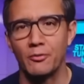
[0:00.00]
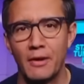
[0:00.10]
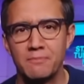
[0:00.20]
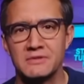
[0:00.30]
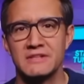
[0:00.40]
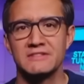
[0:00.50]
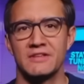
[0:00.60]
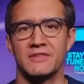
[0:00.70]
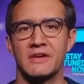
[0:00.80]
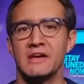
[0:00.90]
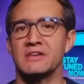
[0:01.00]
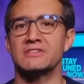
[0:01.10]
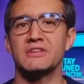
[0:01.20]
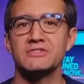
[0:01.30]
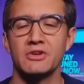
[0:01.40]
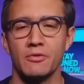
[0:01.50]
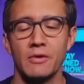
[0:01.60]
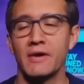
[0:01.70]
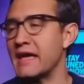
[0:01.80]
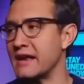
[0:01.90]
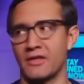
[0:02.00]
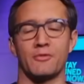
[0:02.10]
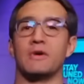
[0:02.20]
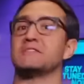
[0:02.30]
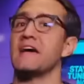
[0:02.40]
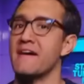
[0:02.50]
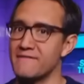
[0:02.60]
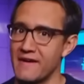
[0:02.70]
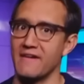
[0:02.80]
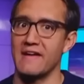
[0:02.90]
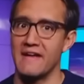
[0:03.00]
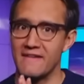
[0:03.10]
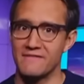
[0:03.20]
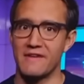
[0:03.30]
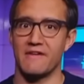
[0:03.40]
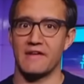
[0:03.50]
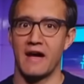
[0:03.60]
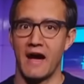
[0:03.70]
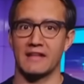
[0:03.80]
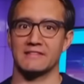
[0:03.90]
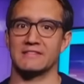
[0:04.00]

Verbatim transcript: eruptions on the sun's corona. In other words, very, very hot